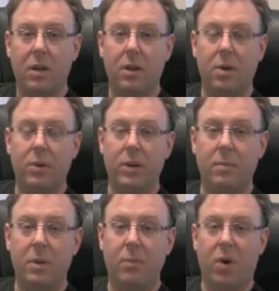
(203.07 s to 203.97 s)
They're going
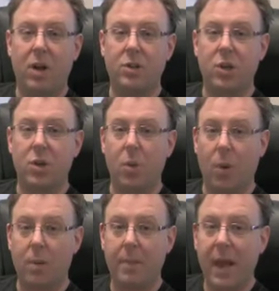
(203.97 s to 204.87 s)
to be brought to
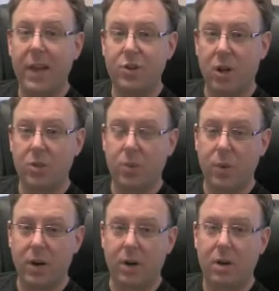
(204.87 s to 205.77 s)
your page on
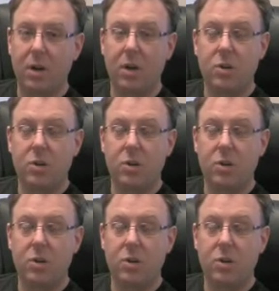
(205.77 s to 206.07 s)
Twitter,